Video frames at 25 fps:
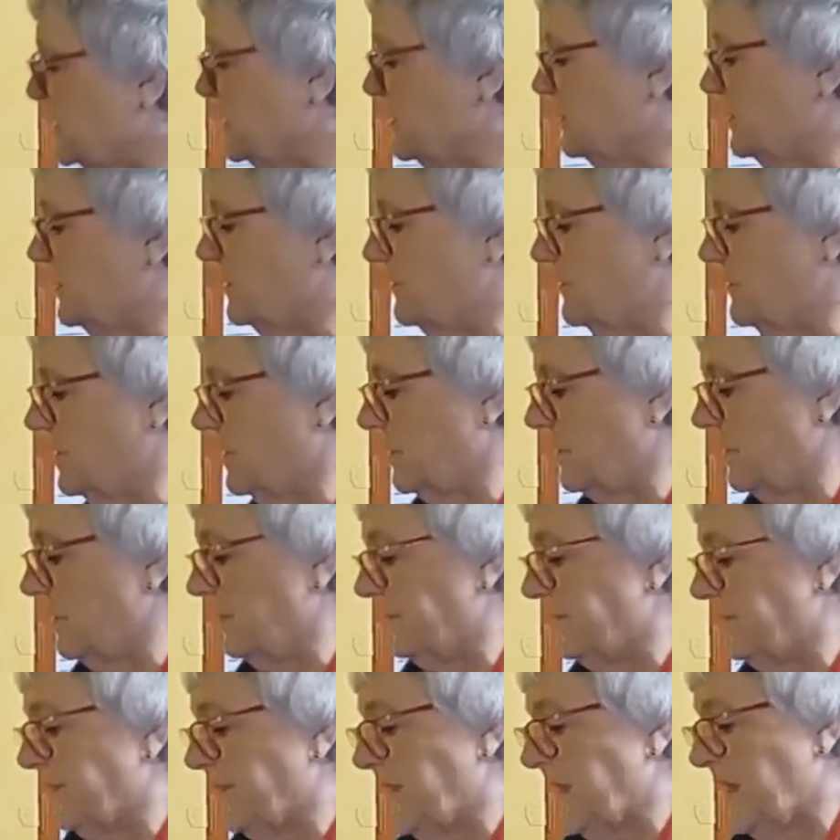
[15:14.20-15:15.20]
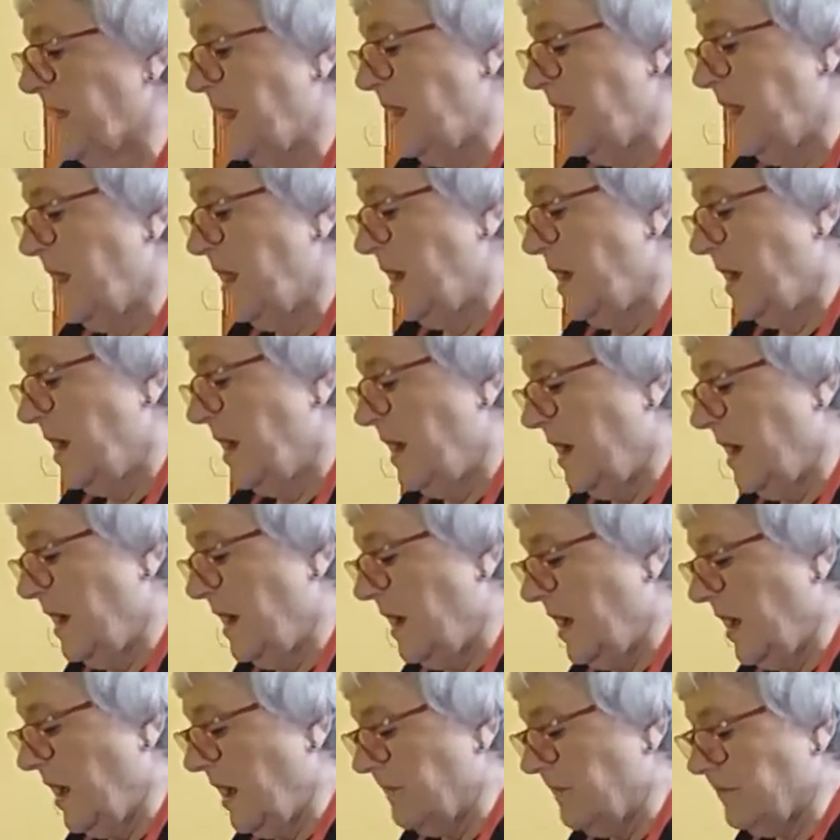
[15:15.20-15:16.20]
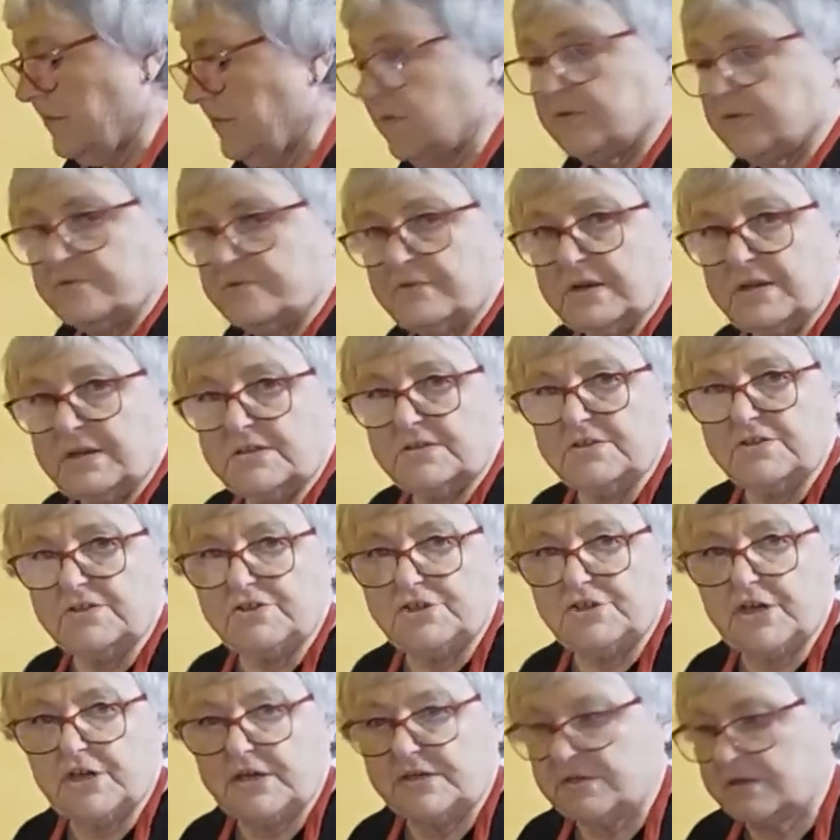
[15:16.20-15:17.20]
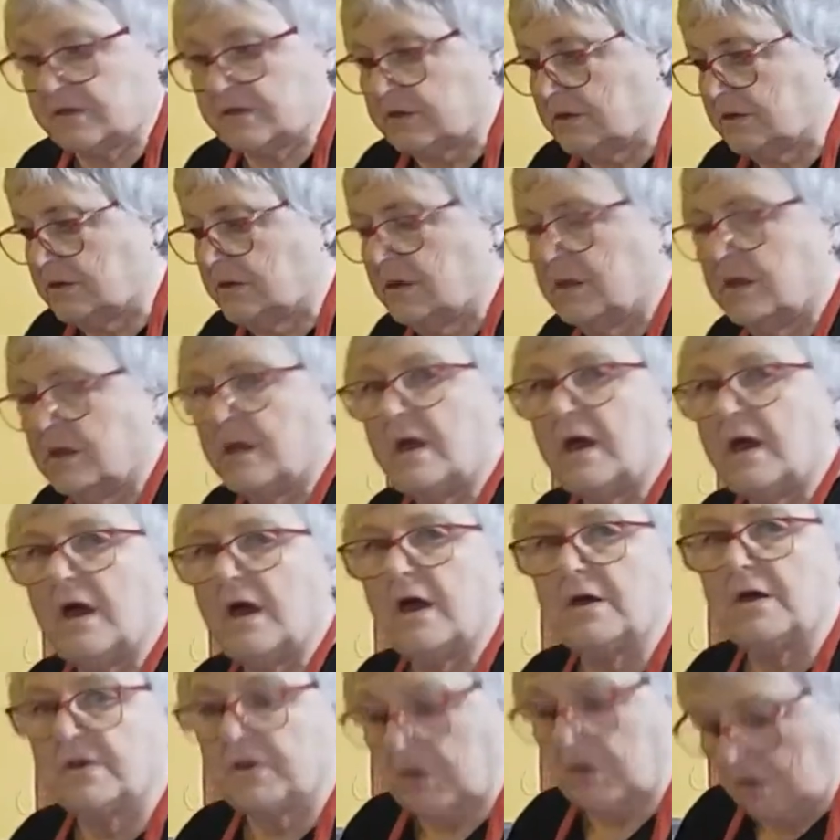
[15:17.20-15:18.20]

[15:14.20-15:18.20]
that we've got. I've got grated cheddar, an